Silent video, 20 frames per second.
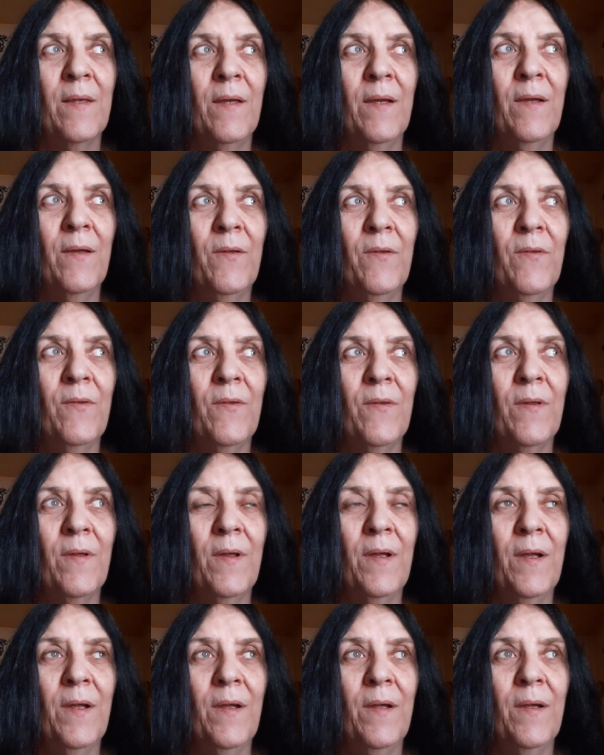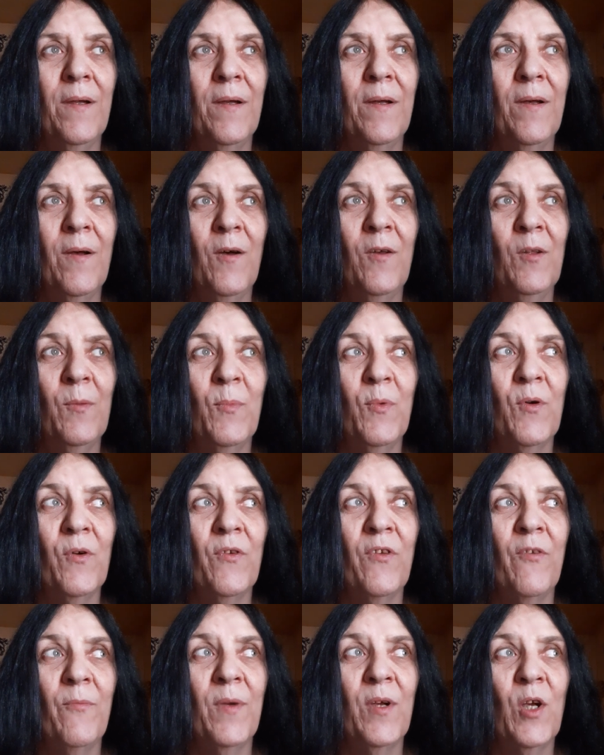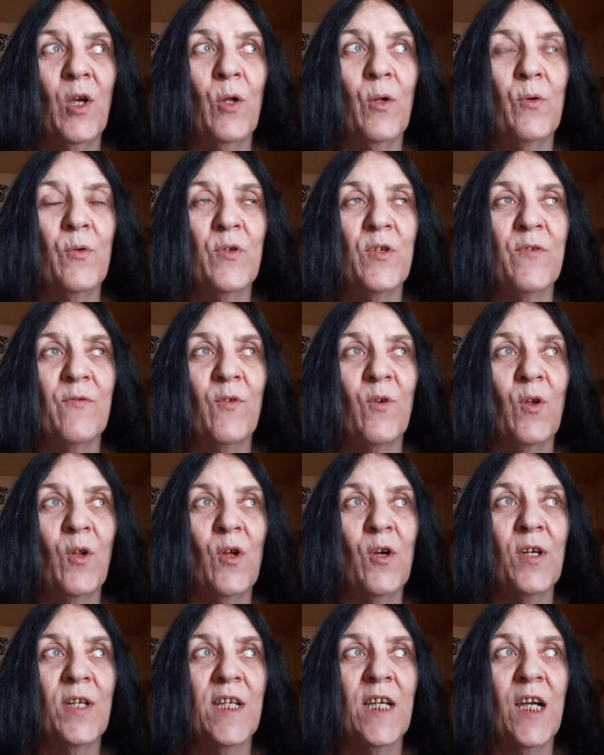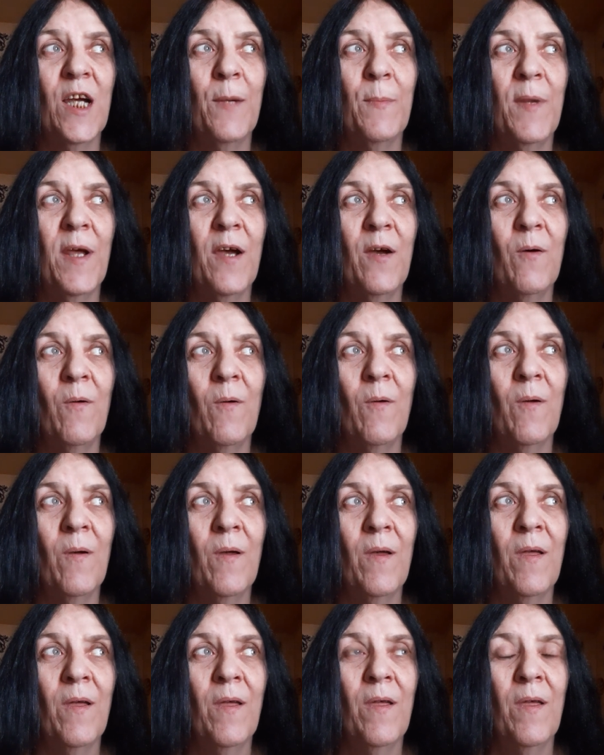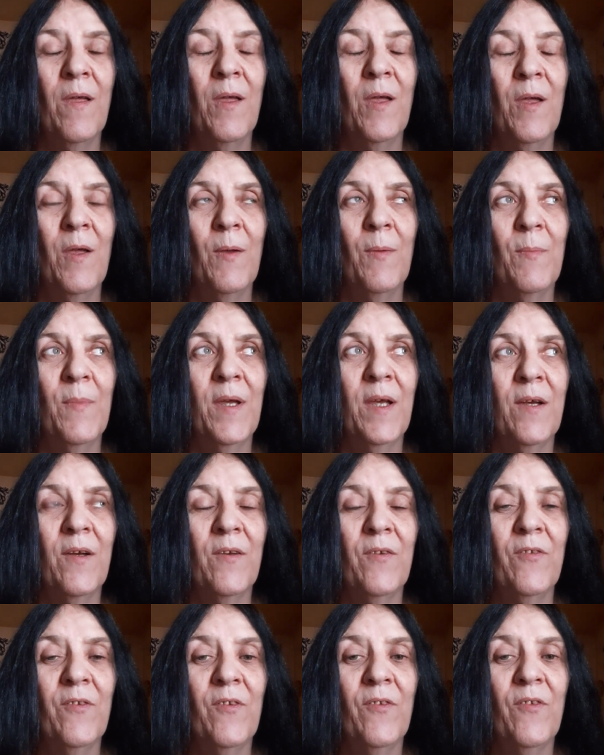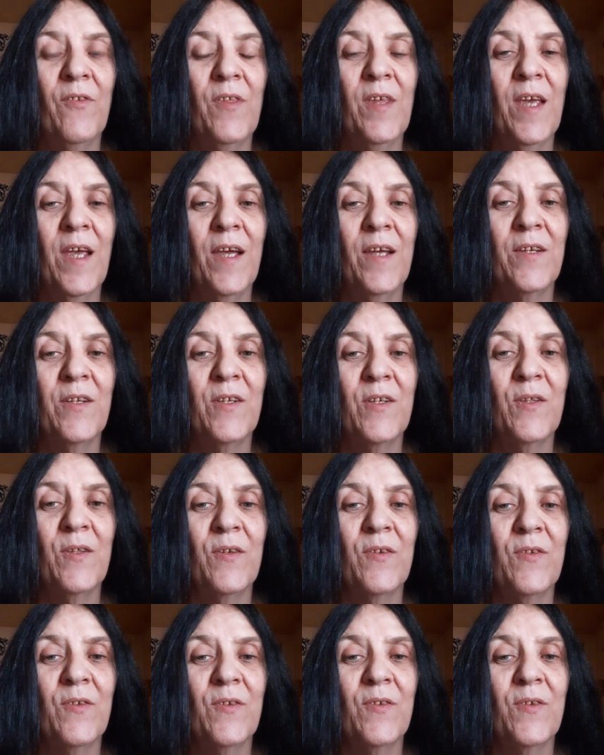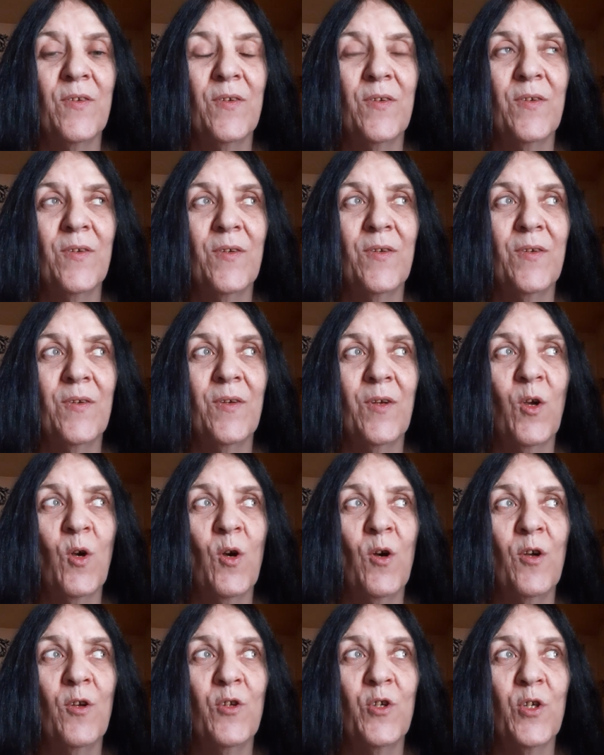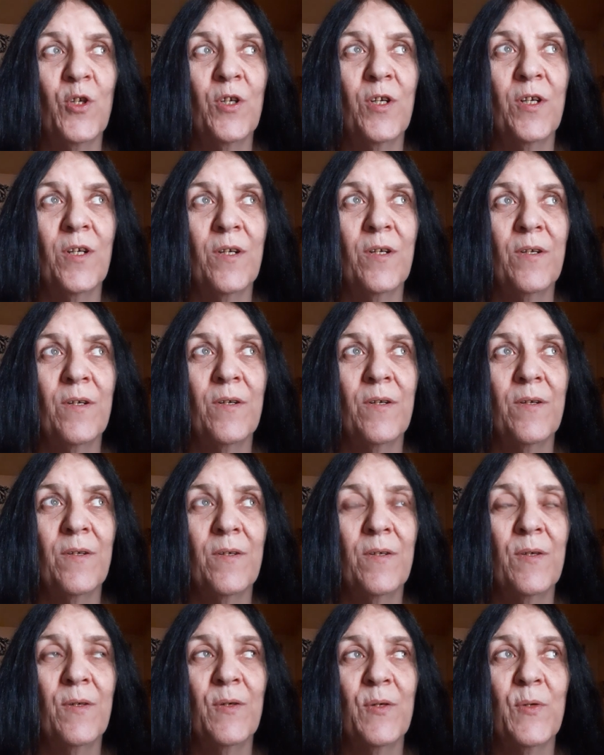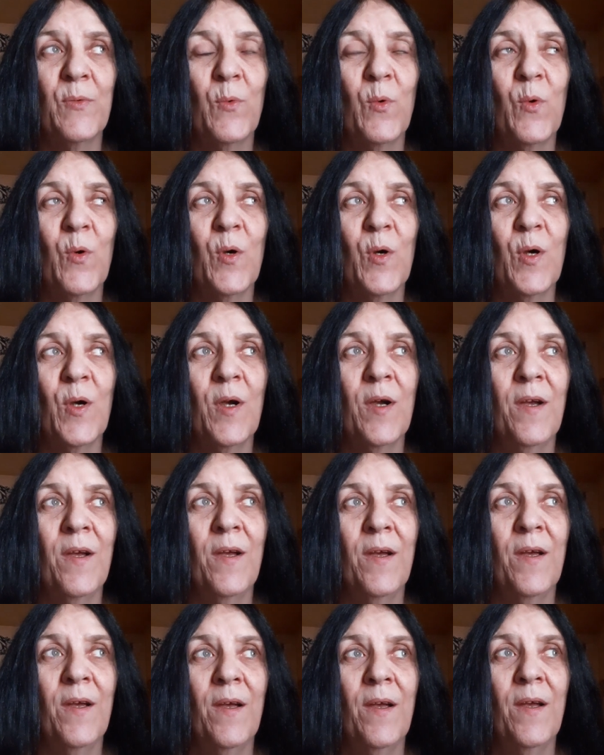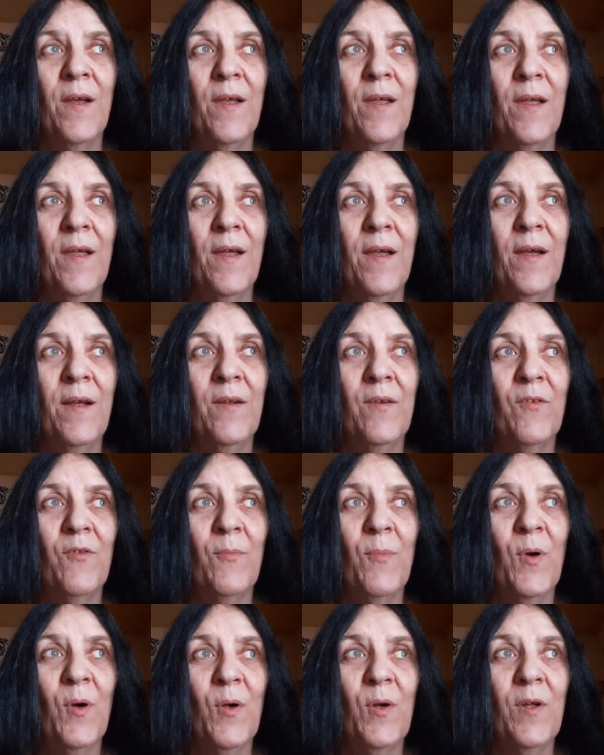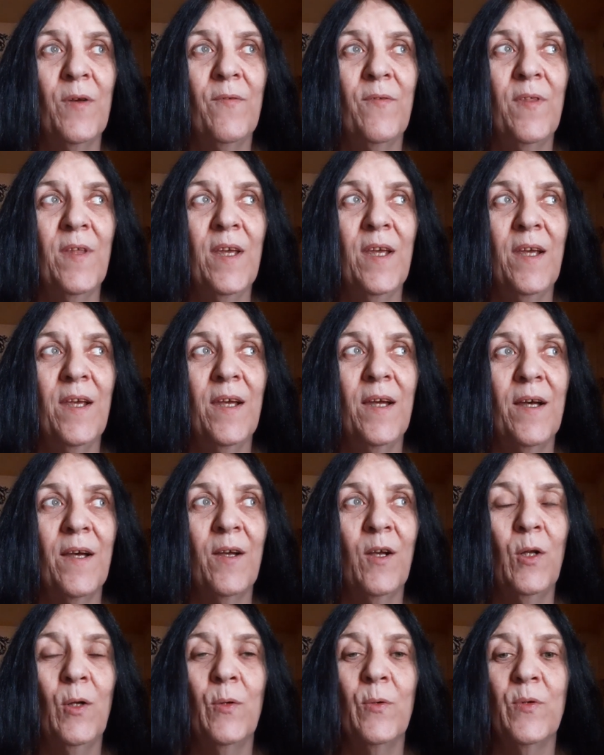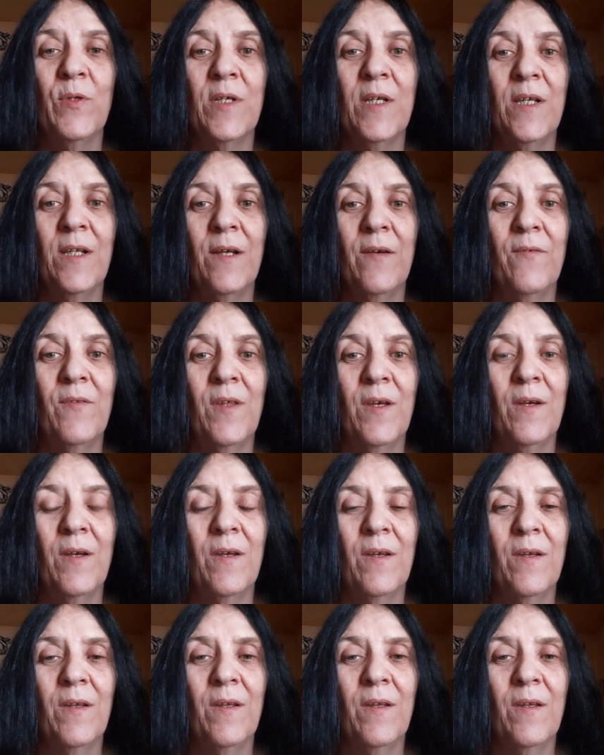All the ports have been closed for a long time now because it's the end to this conjure, to this war, and it's part of the closing the